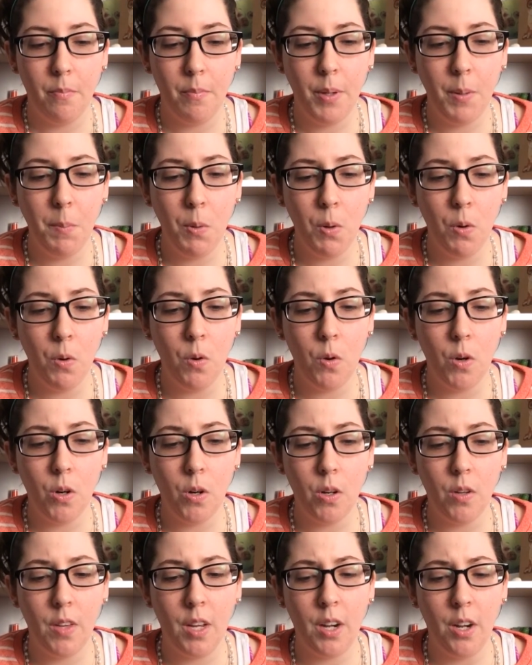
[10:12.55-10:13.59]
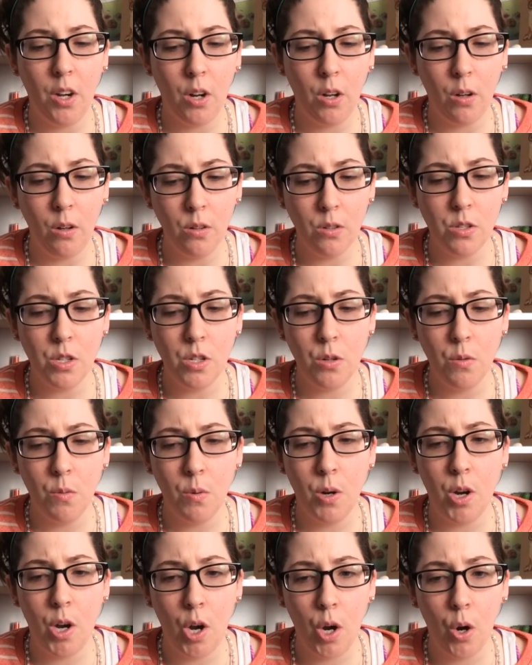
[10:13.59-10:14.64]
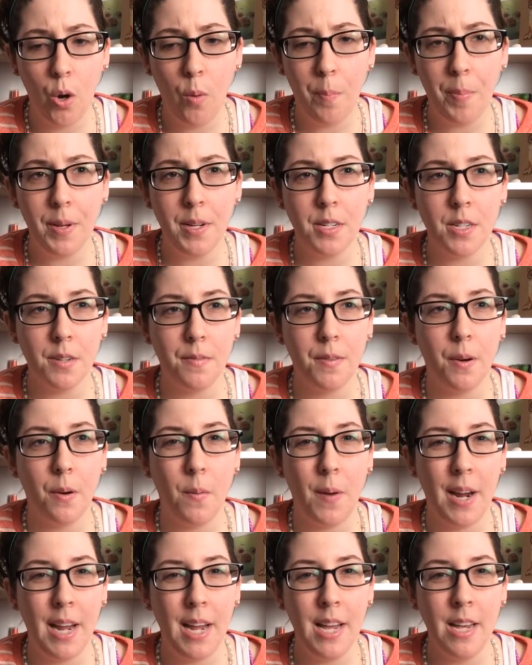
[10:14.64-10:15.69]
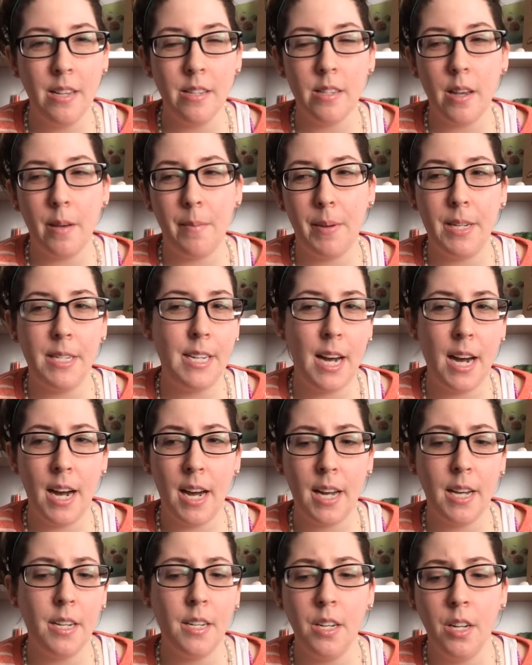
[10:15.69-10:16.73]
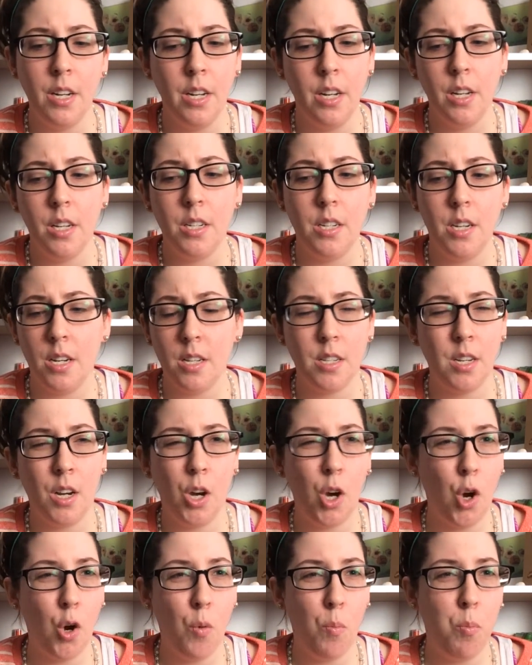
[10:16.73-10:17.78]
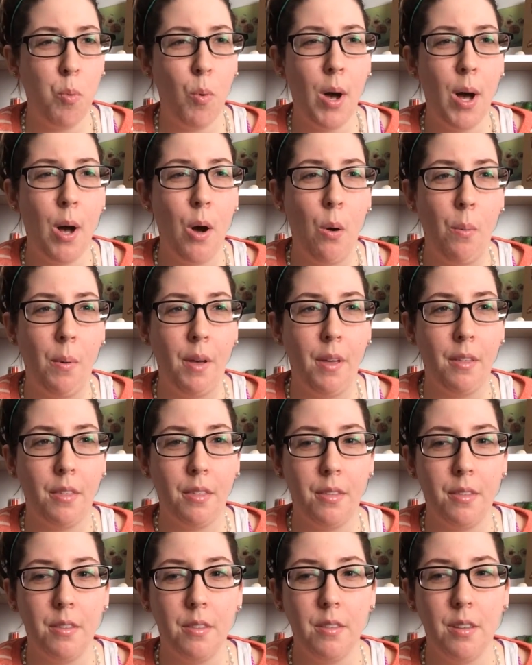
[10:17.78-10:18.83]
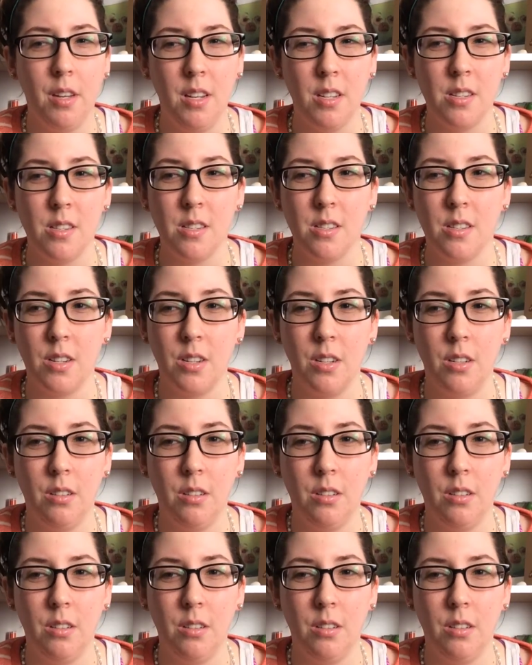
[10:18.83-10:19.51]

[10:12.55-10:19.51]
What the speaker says: people that are close to you will cope in different ways, and my dad doesn't cope well with his